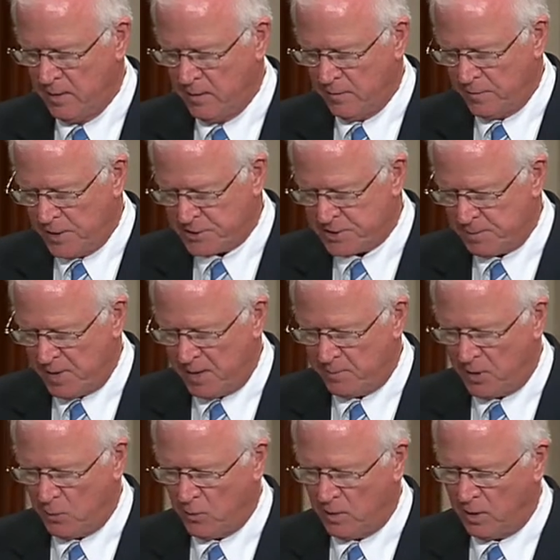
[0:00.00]
This
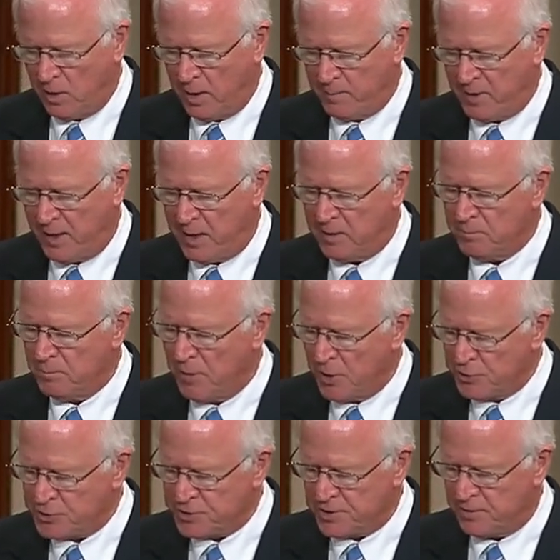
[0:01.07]
amendment will eliminate
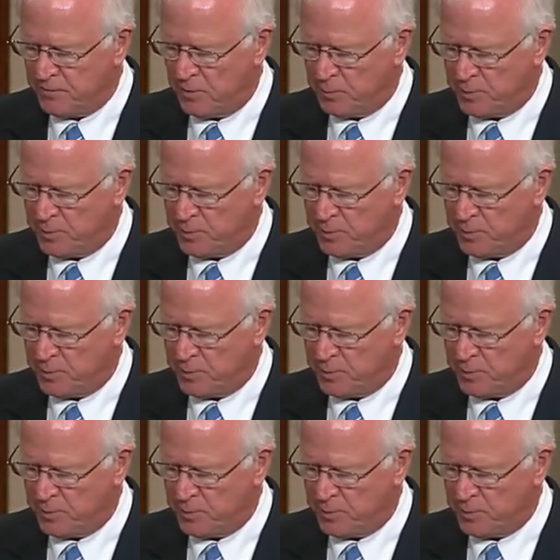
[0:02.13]
most of the